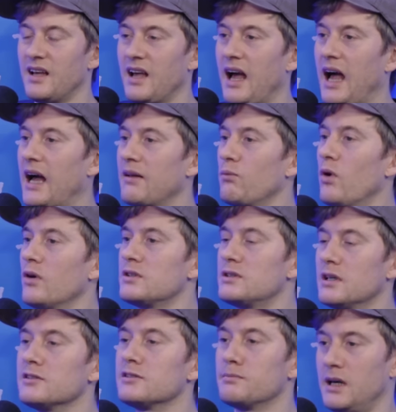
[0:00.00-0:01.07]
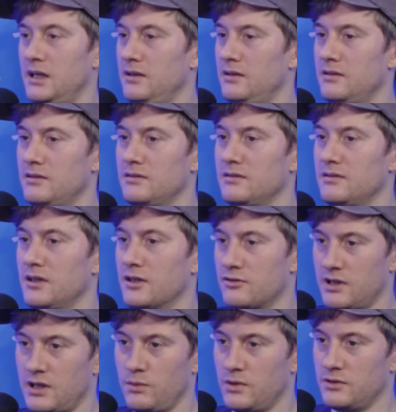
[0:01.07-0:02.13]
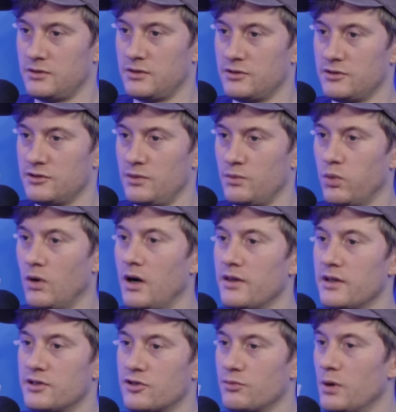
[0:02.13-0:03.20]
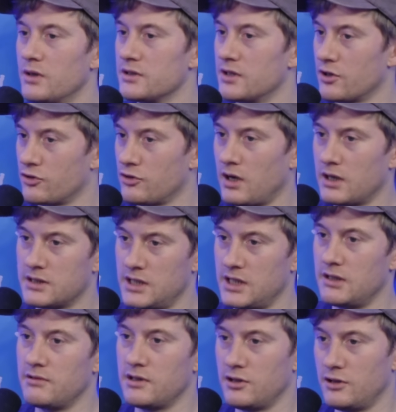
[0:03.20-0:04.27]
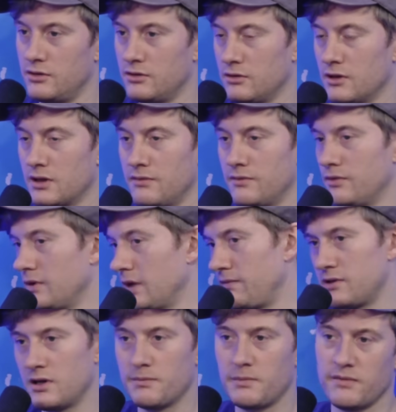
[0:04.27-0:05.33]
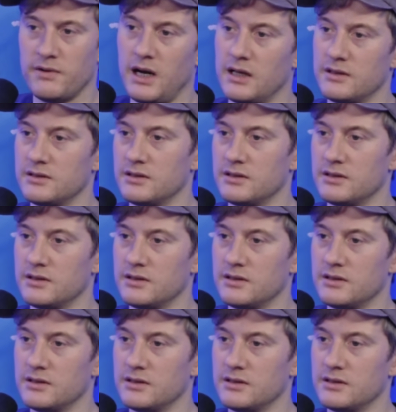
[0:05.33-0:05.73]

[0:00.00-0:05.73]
And what does make a great wonton soup? What is the criteria that you're looking for every time you've had?